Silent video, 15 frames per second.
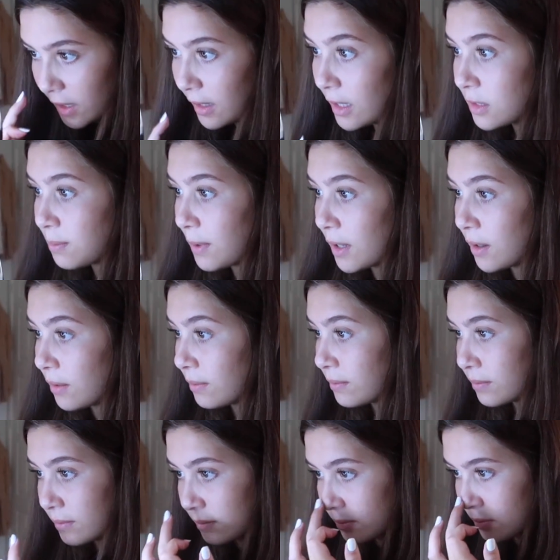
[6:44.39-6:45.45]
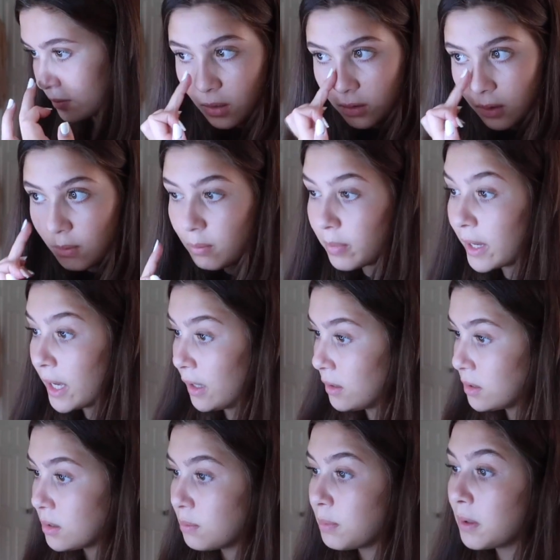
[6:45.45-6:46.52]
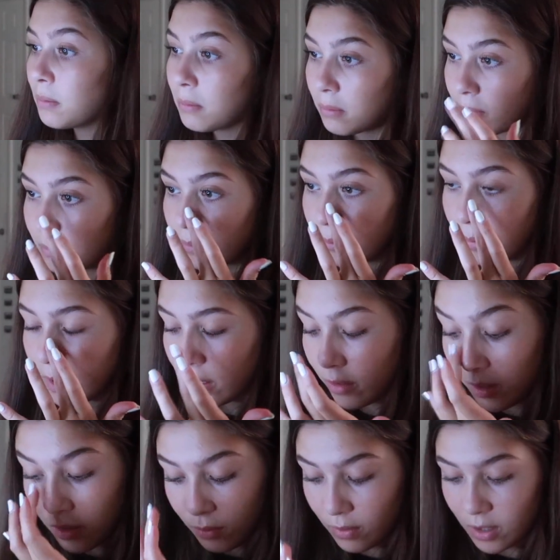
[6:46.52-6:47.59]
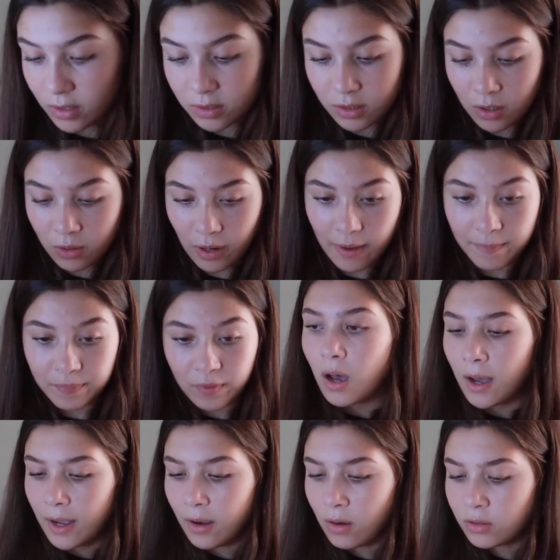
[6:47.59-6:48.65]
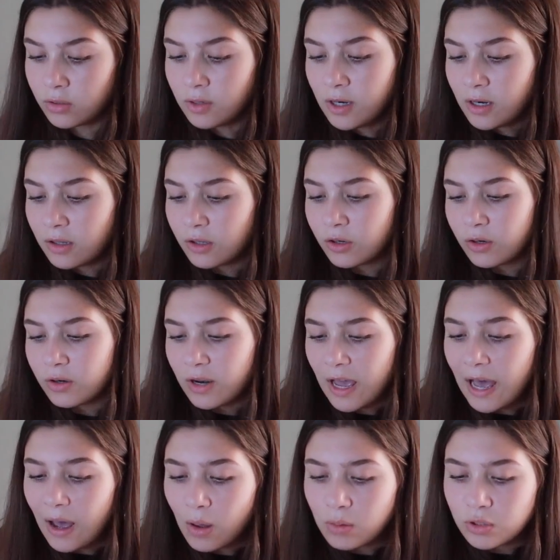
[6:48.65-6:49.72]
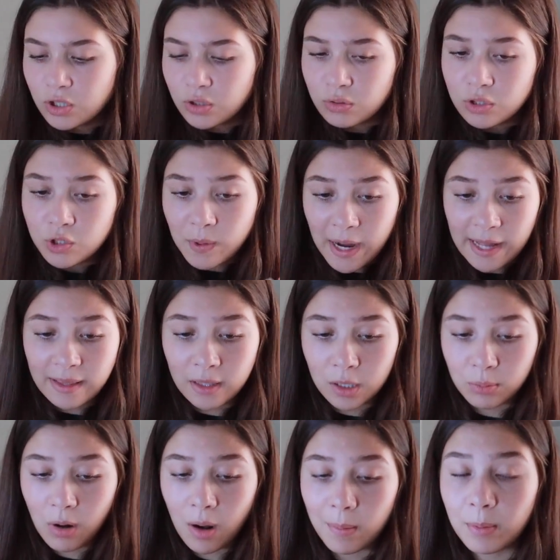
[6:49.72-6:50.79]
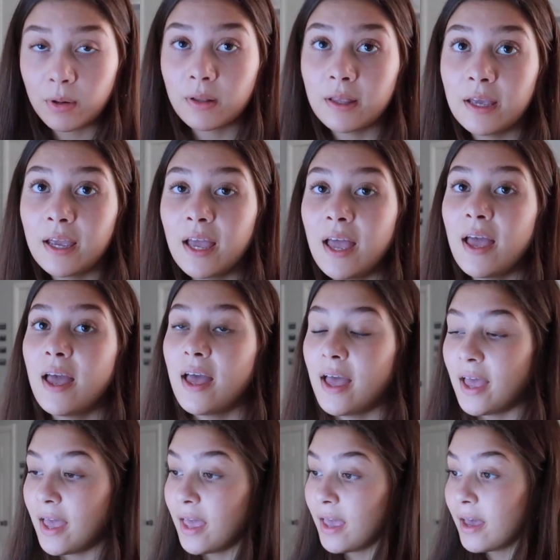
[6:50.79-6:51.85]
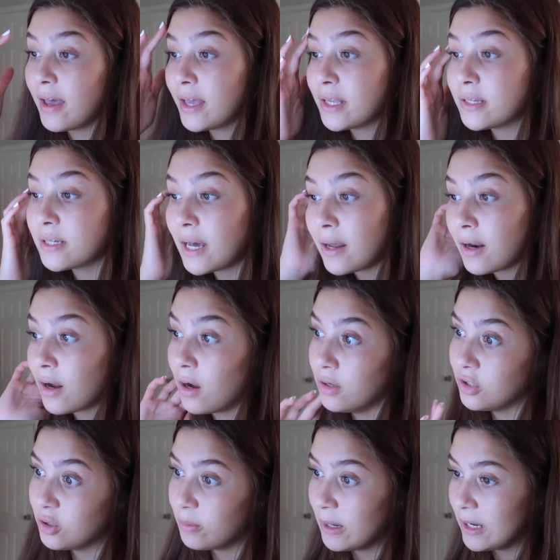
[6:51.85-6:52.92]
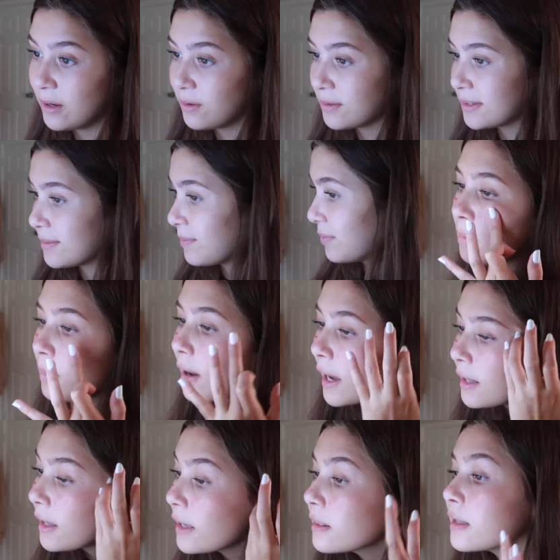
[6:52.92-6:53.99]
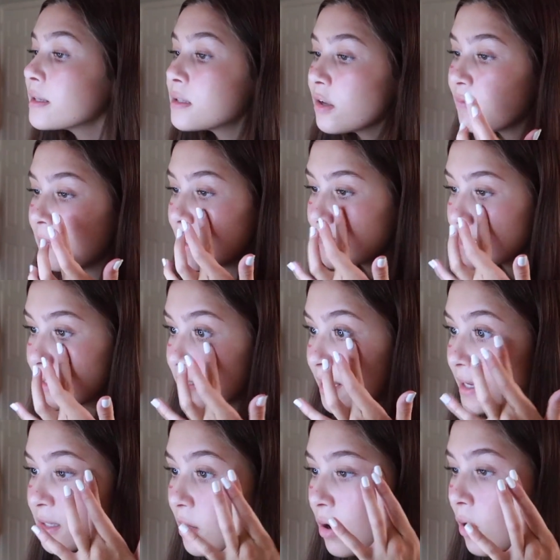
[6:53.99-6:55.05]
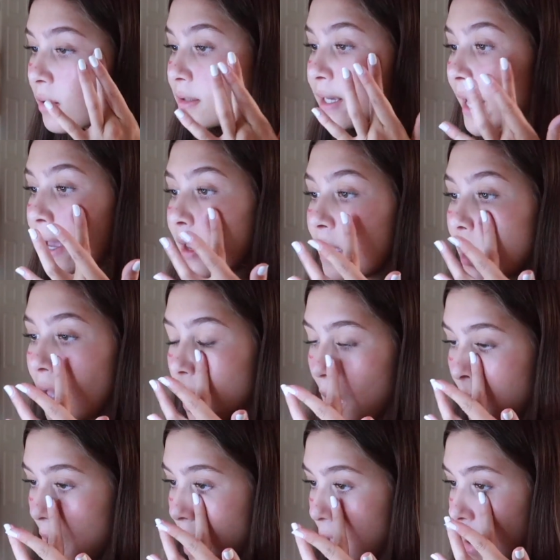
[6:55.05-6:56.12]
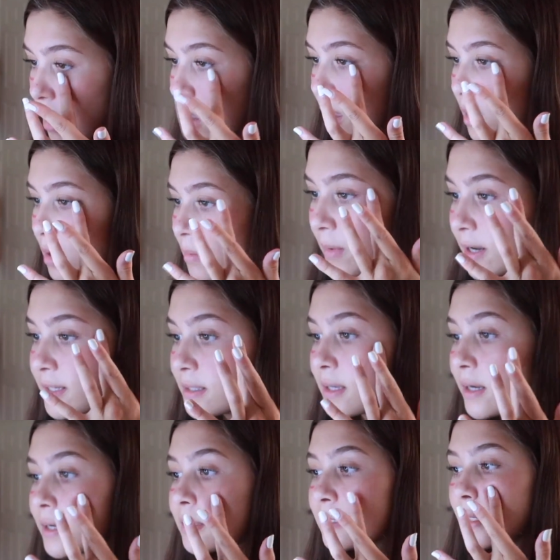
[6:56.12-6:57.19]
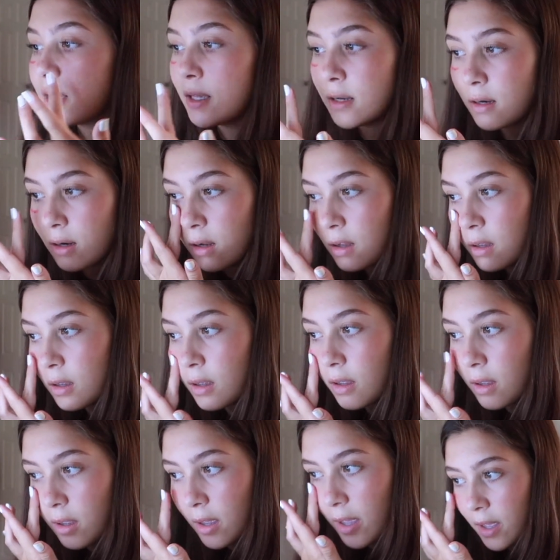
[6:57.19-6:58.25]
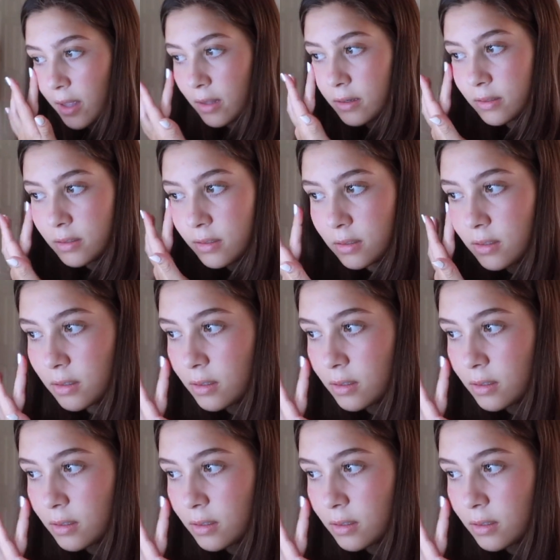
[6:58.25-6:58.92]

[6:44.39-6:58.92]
That's better. Not the best, but better than it was. Okay, I also need to learn how to do eyeliner properly and how to contour my nose. But I like this stuff because it stays all day. Because it's like a tint and